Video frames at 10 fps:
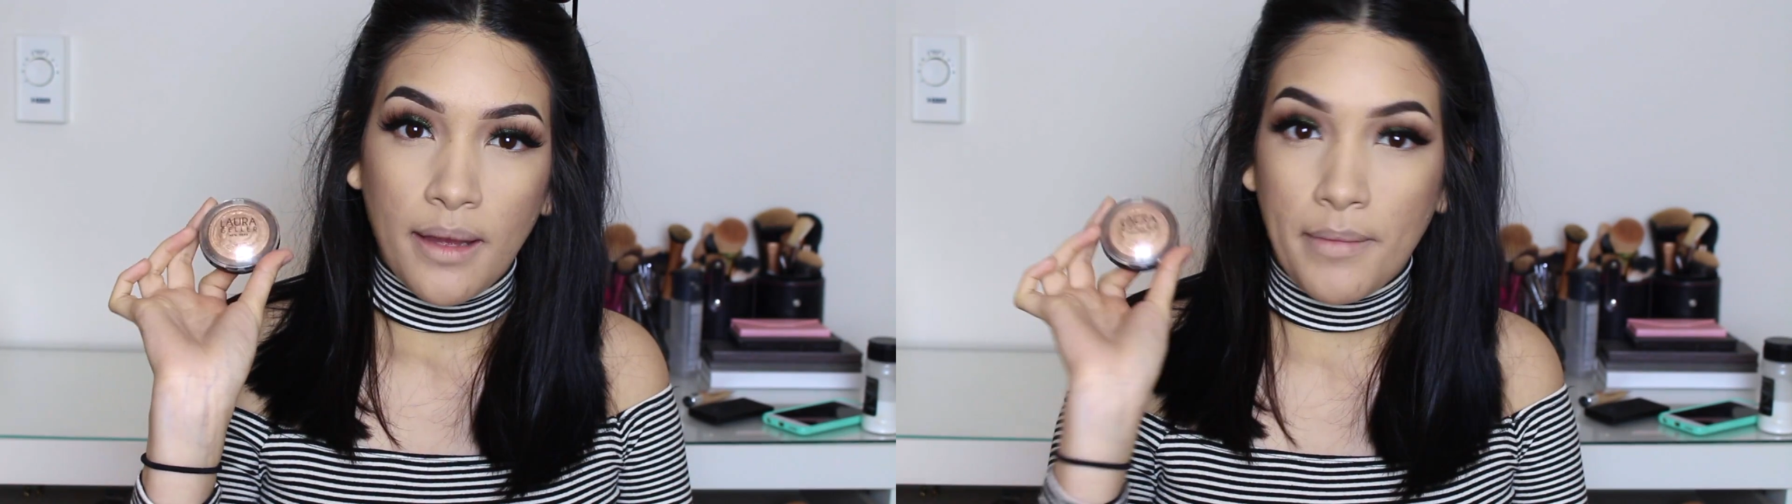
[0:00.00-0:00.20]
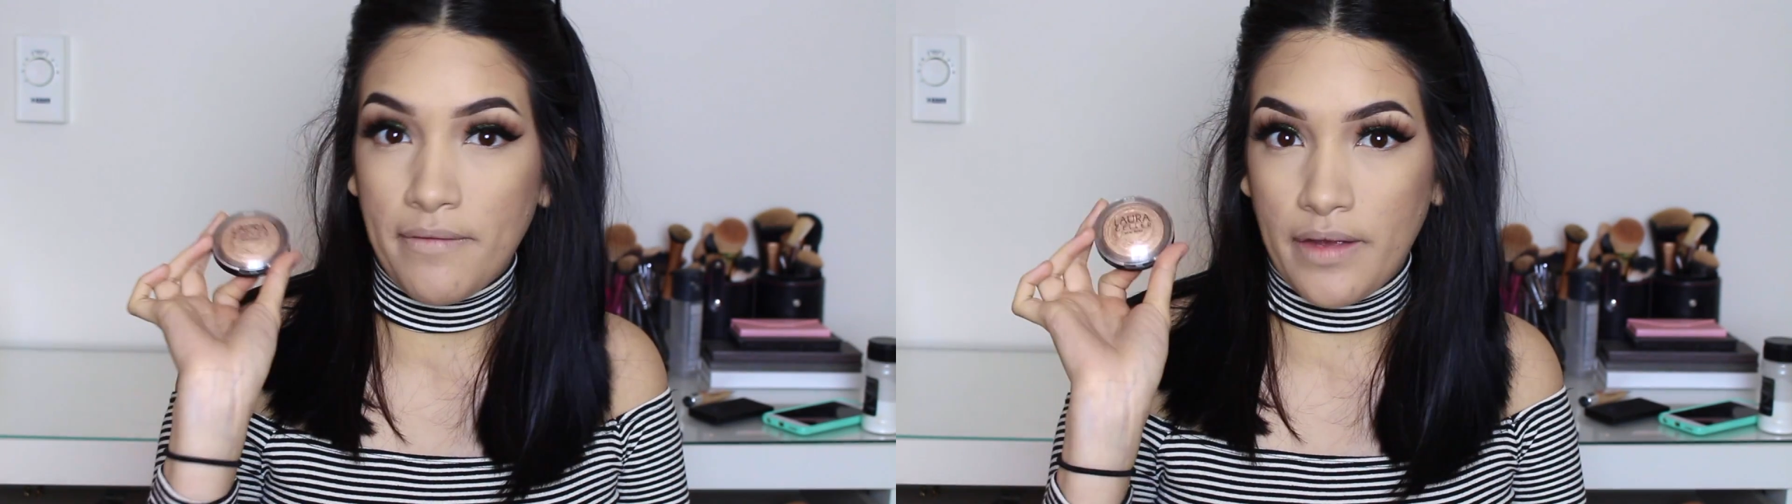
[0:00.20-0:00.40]

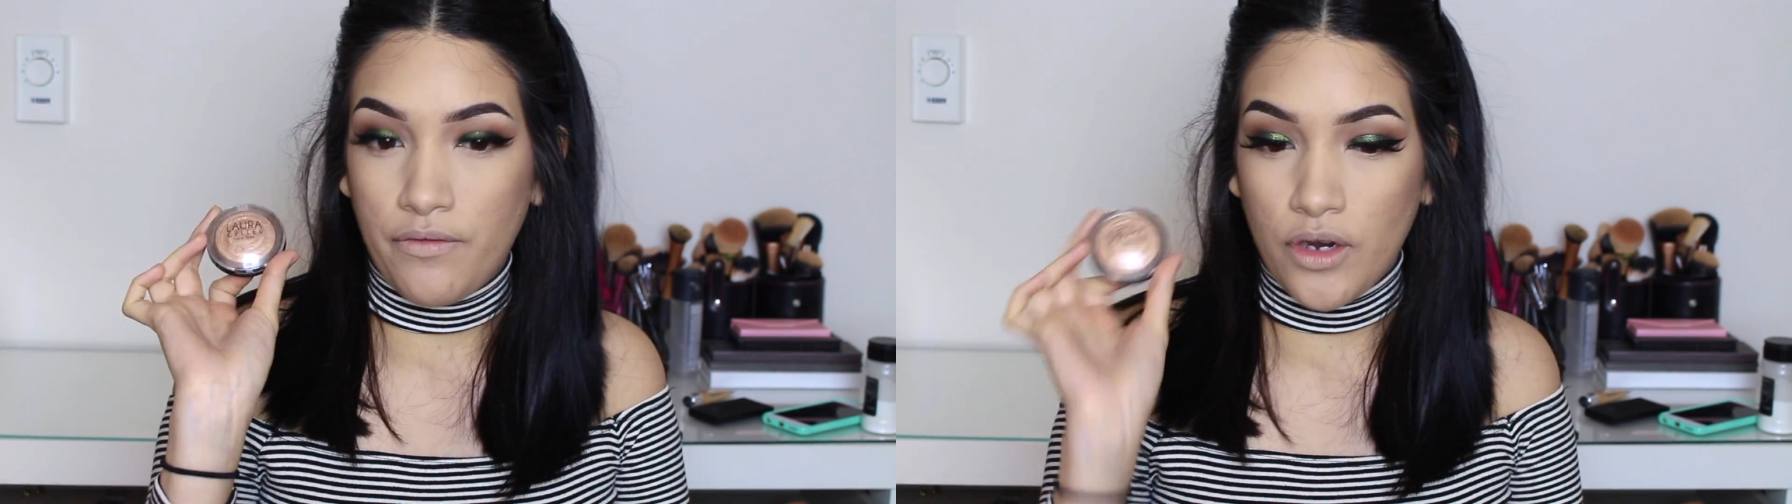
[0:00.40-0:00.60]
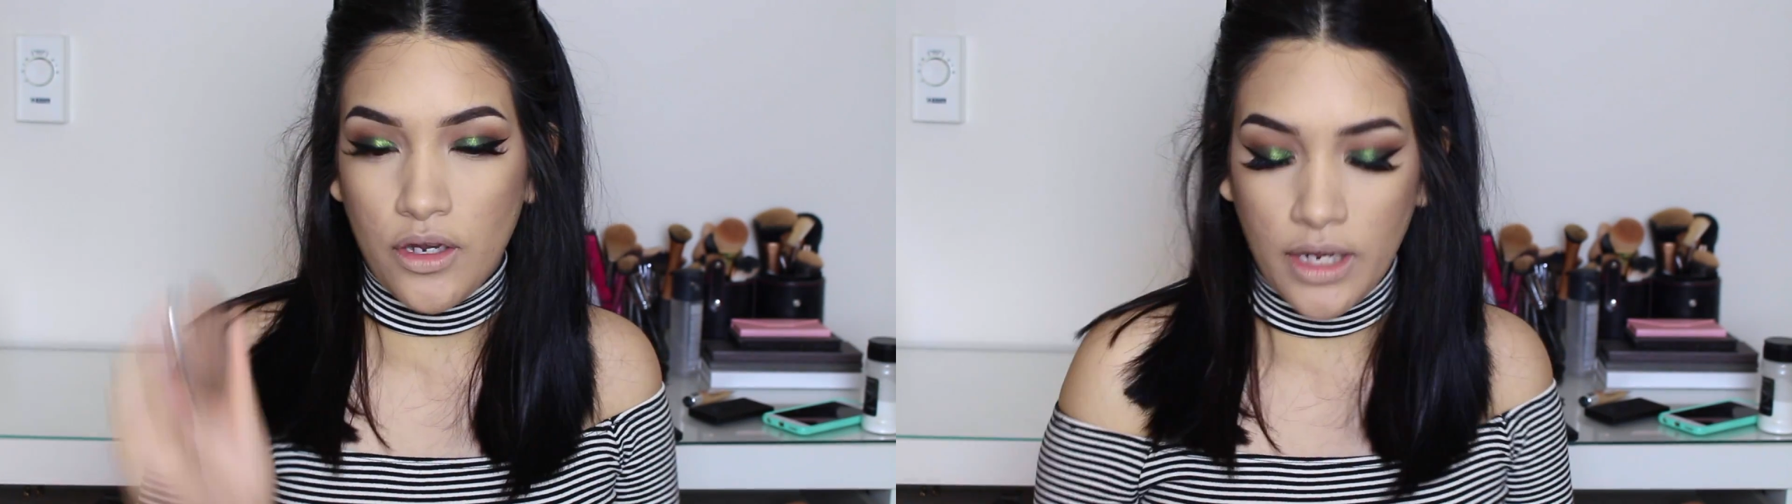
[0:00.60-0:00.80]
my
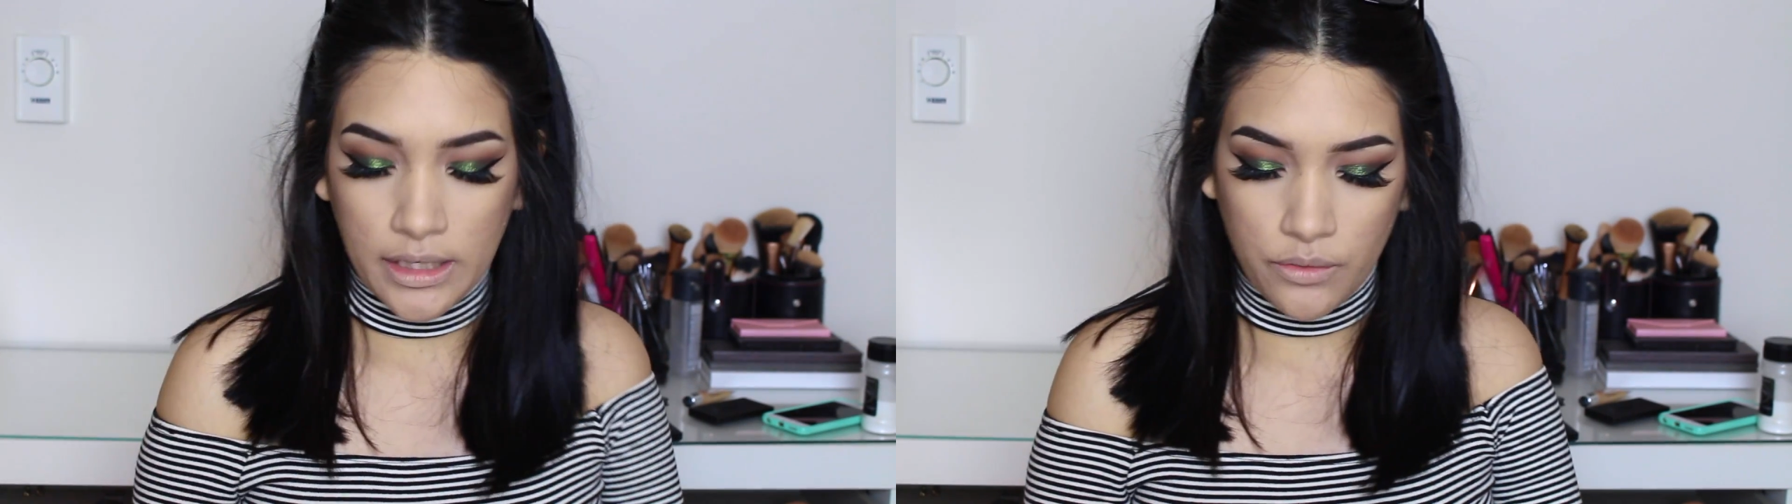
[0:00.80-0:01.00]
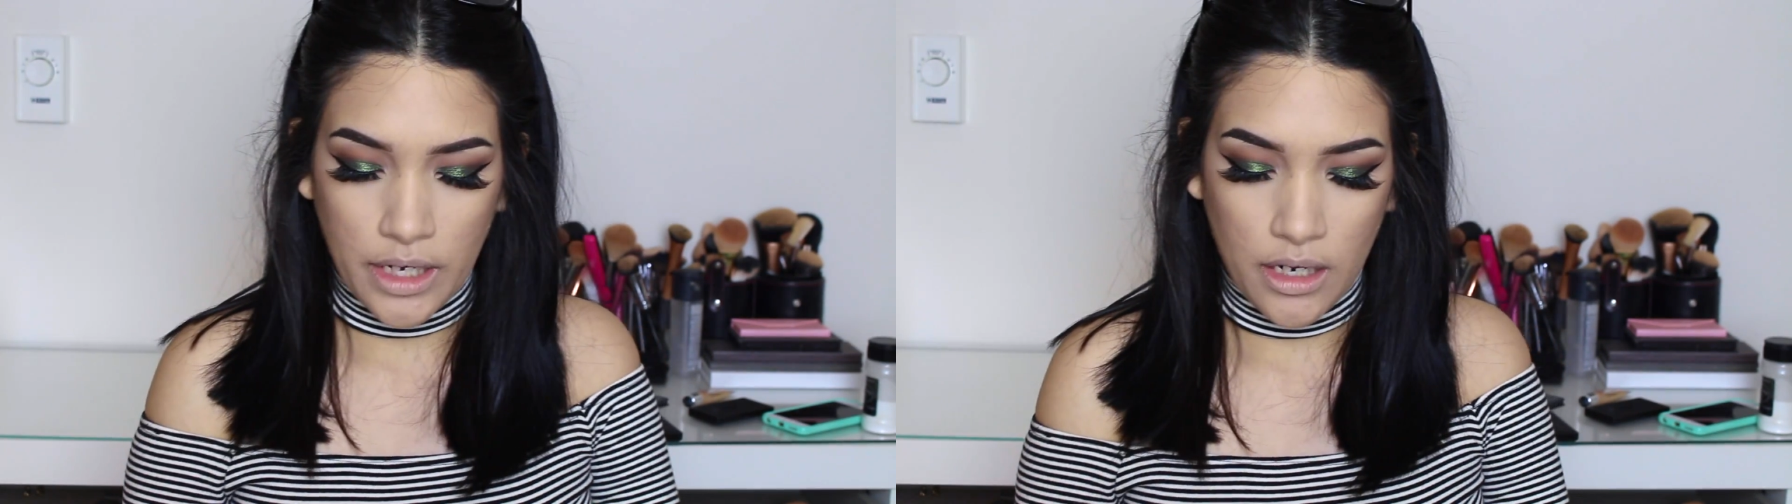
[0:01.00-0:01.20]
favorite. You
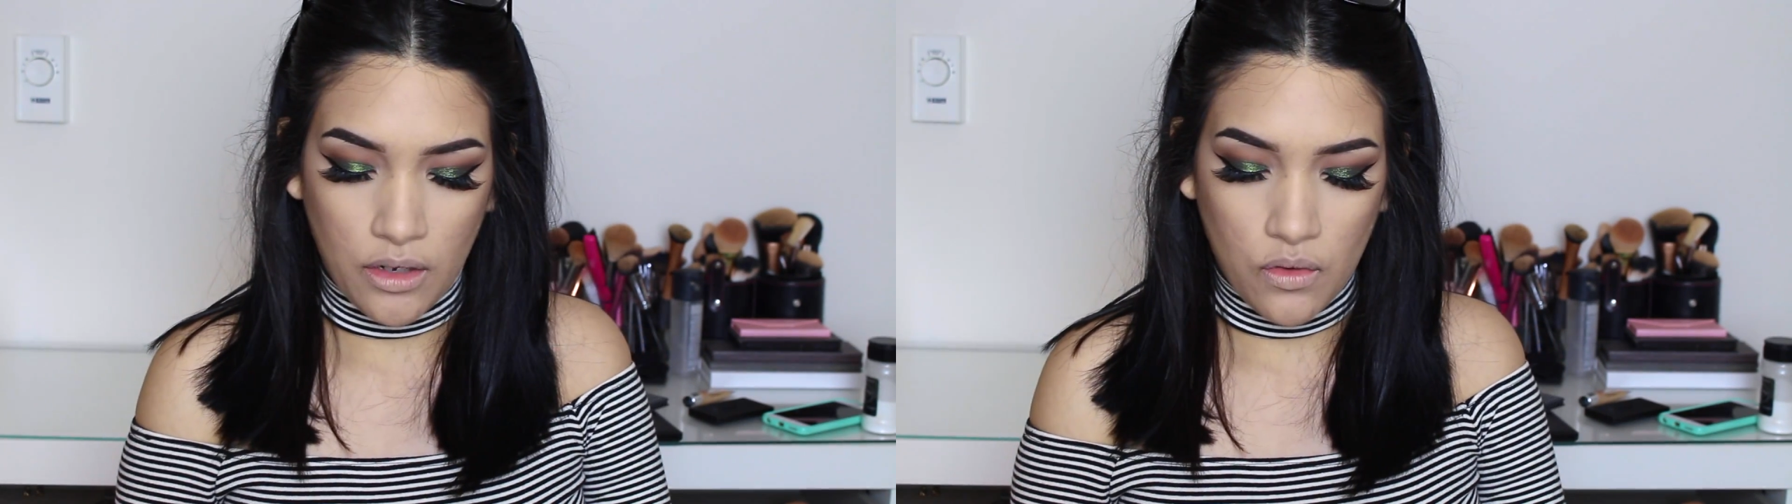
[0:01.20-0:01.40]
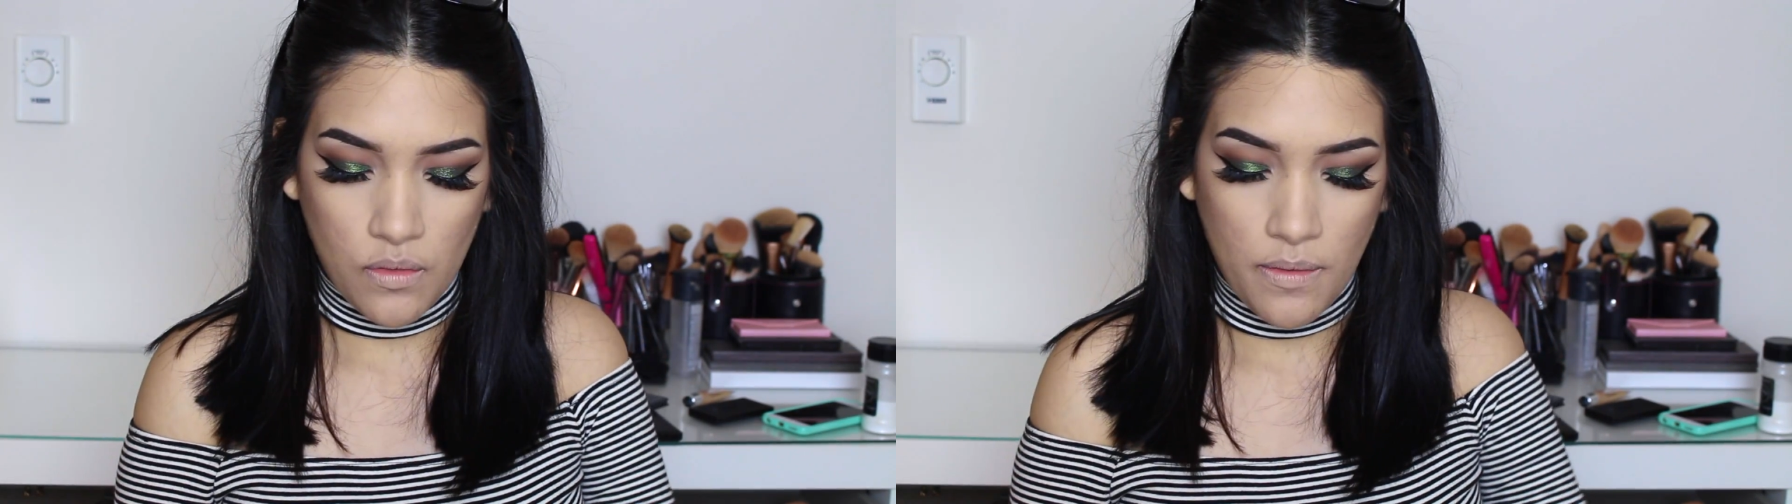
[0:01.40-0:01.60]
guys already
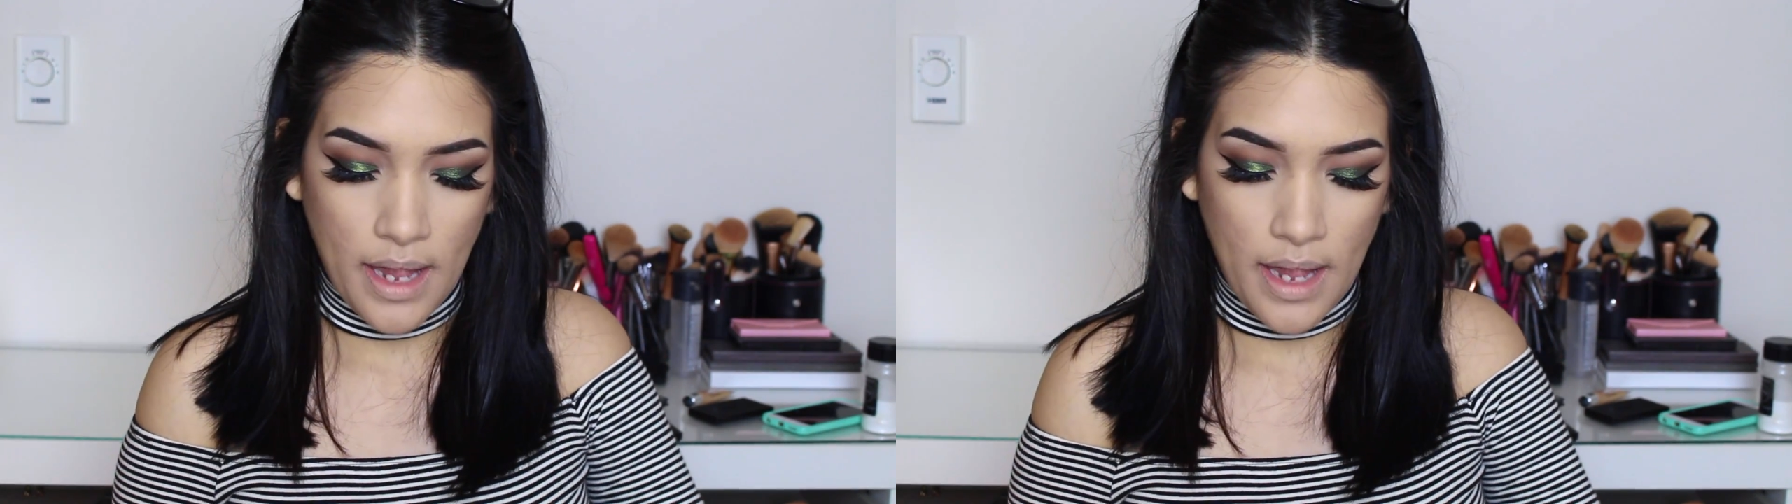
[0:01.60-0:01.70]
know.